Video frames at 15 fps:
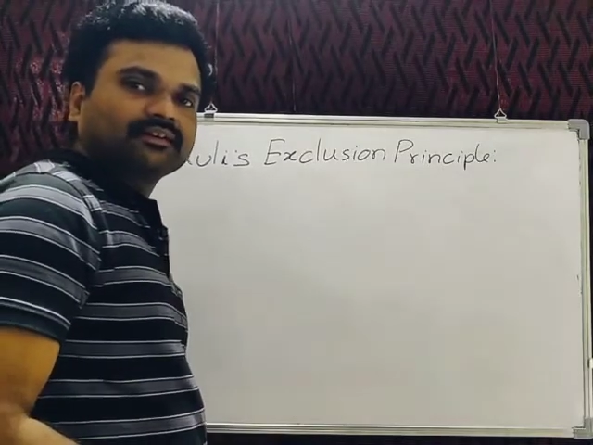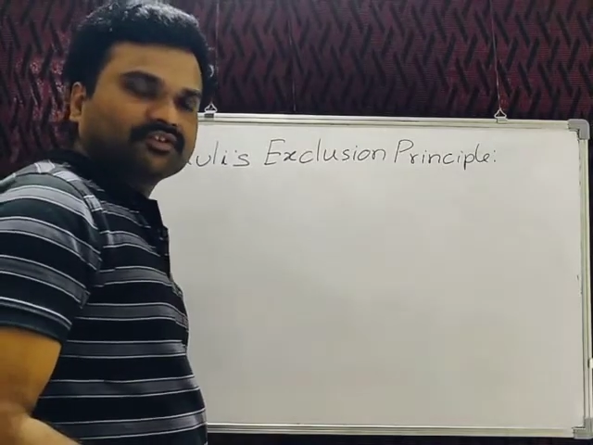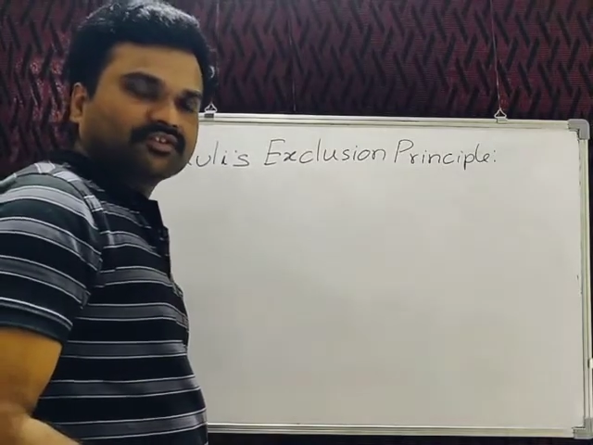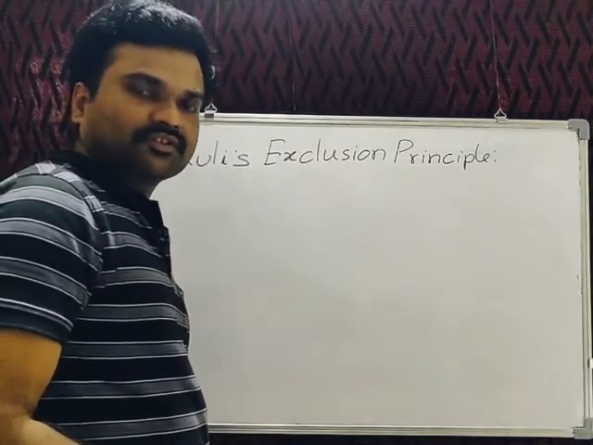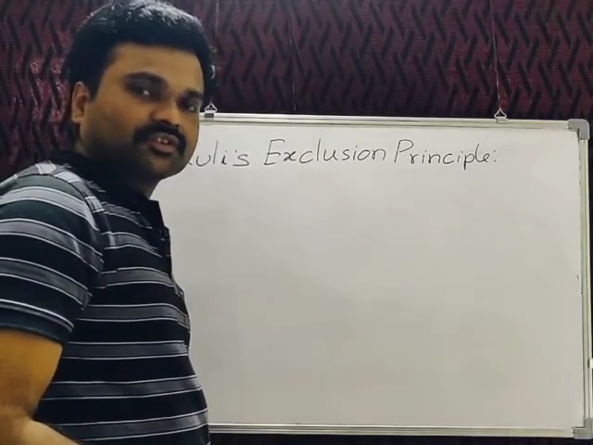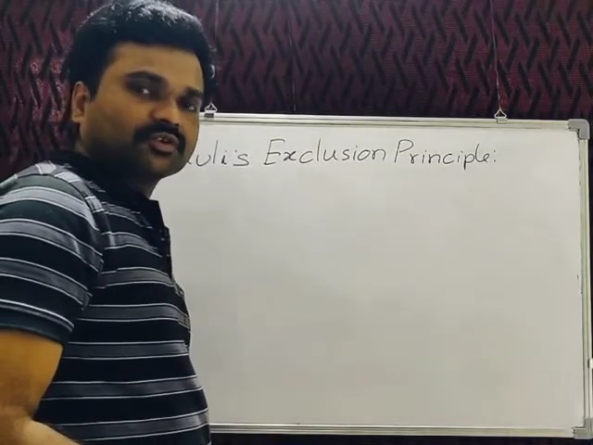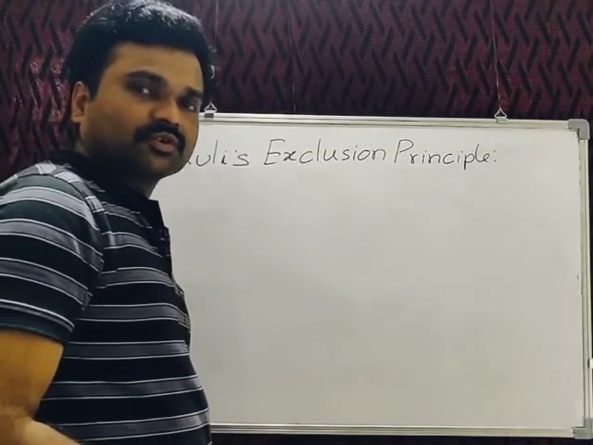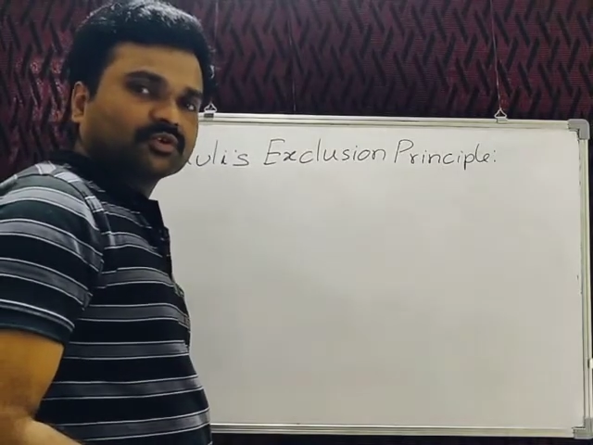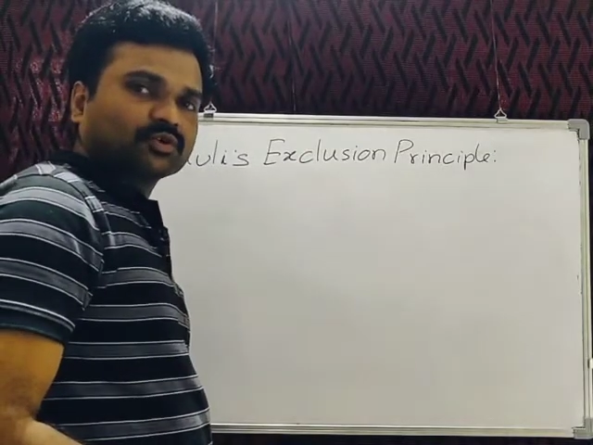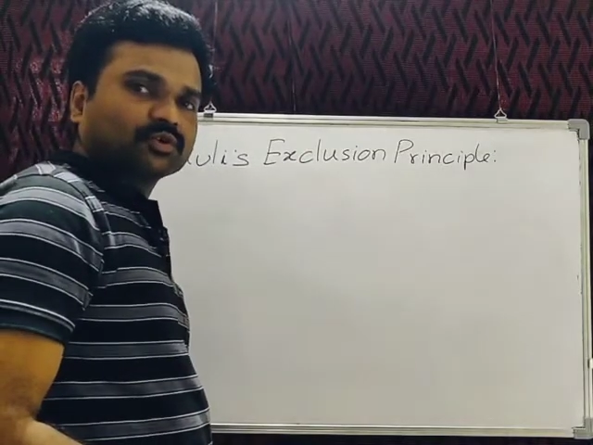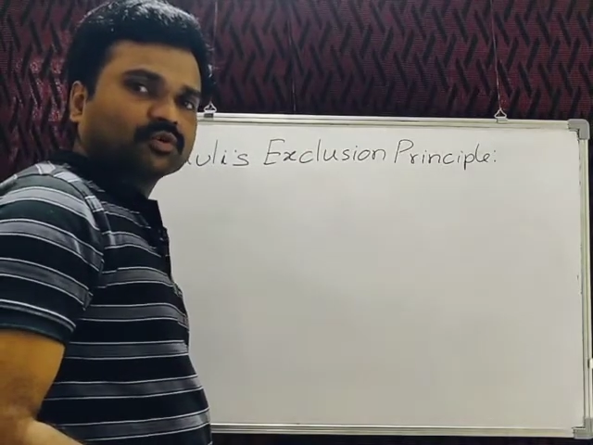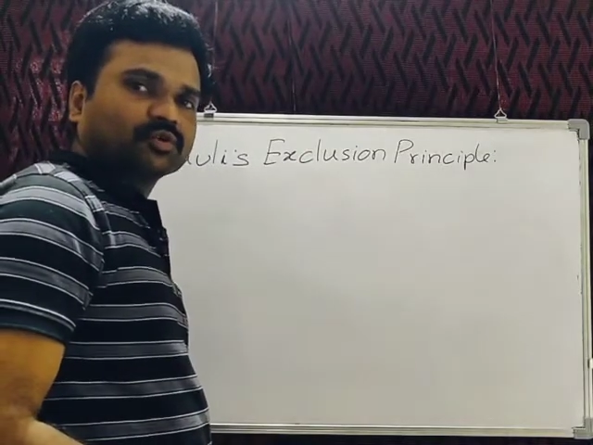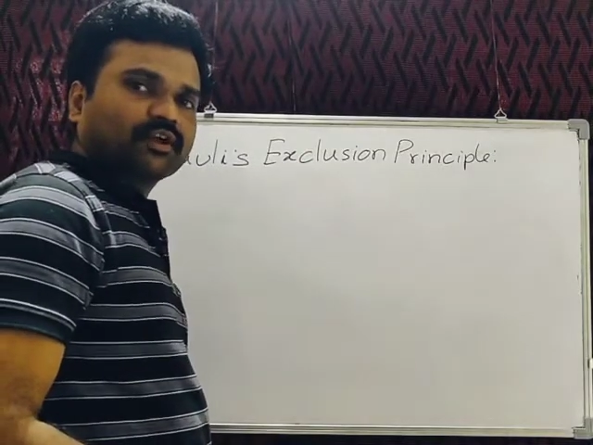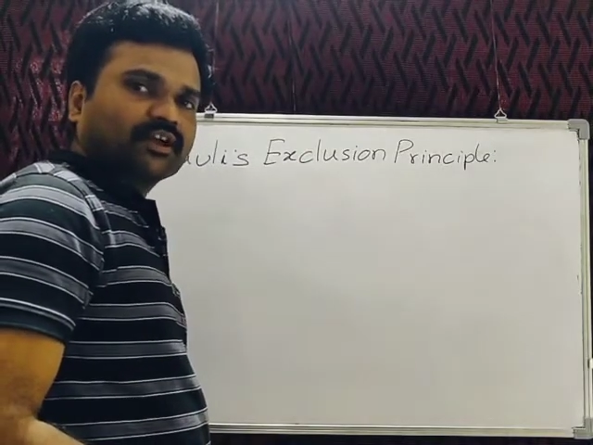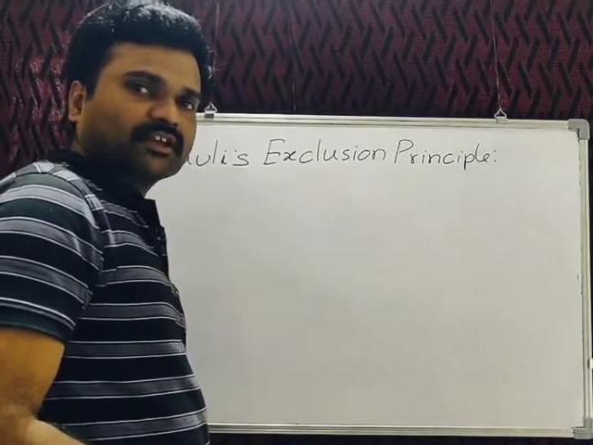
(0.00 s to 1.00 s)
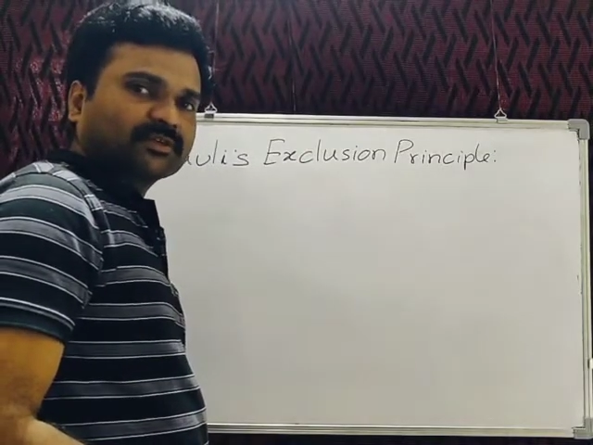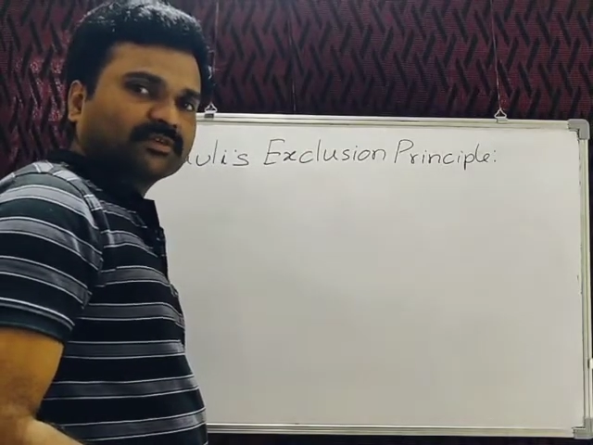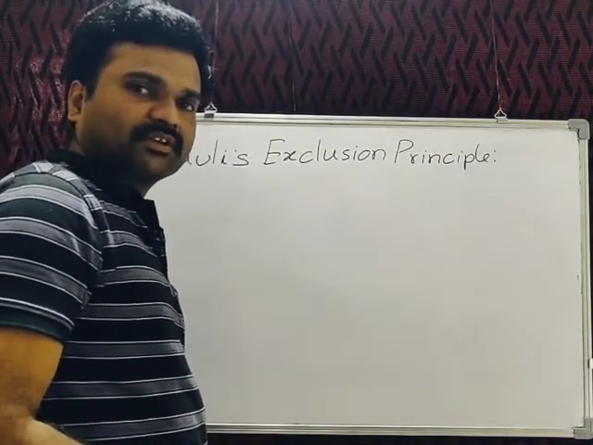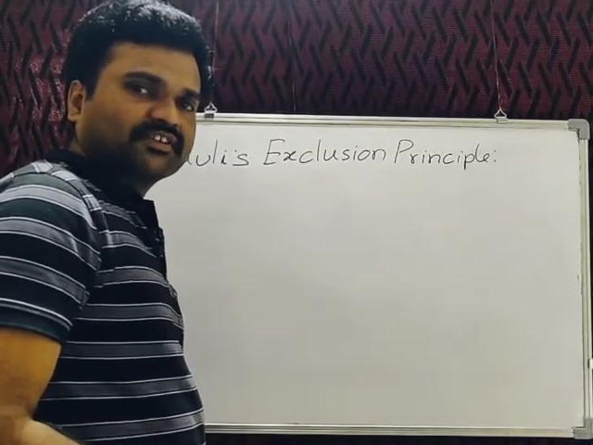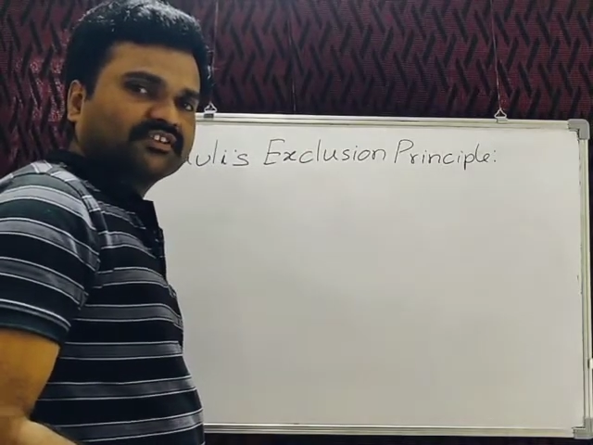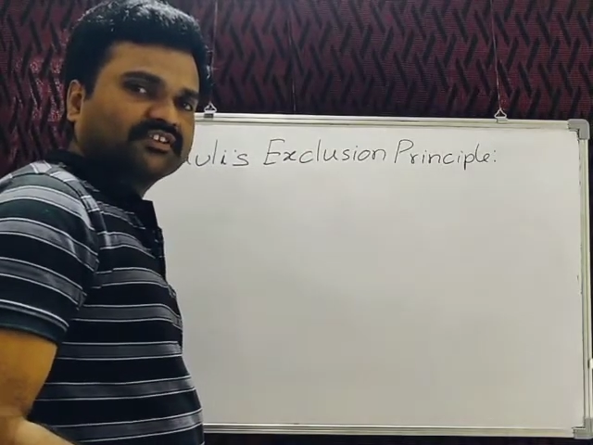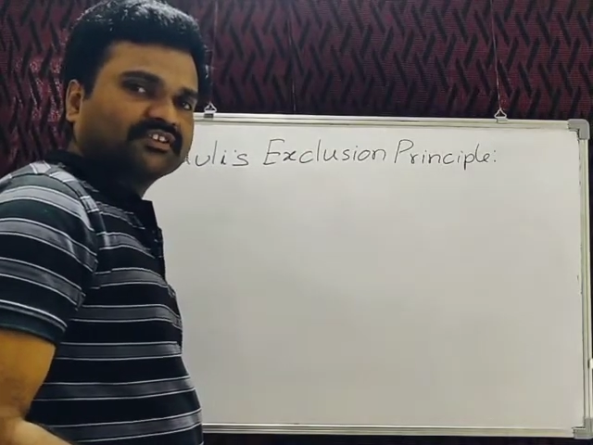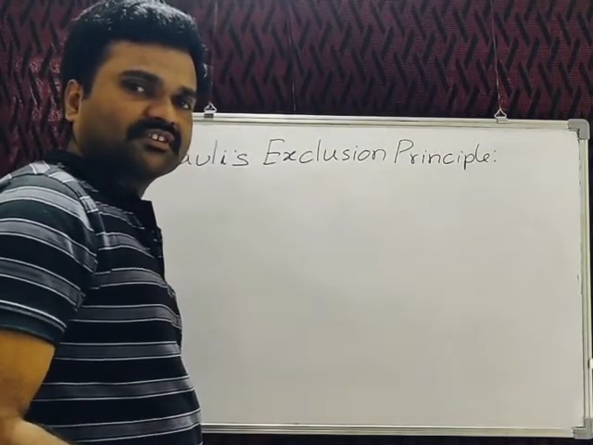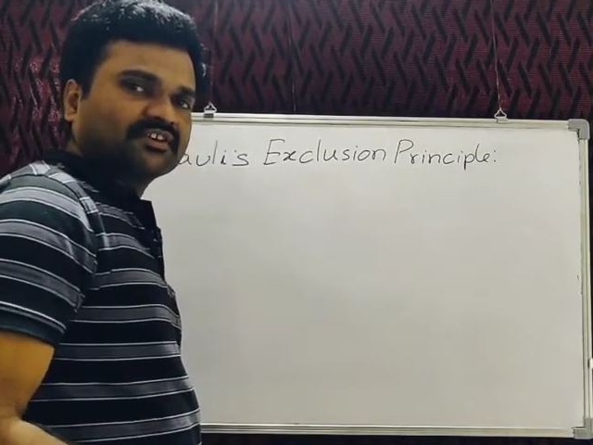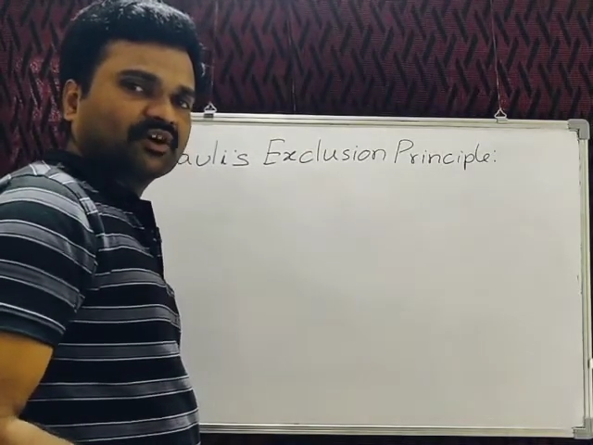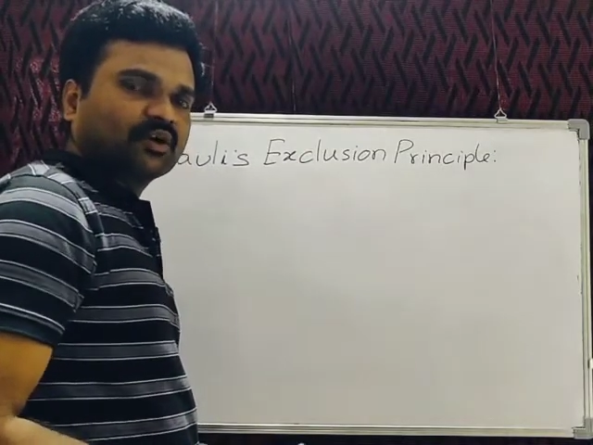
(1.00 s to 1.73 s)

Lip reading: This also explains us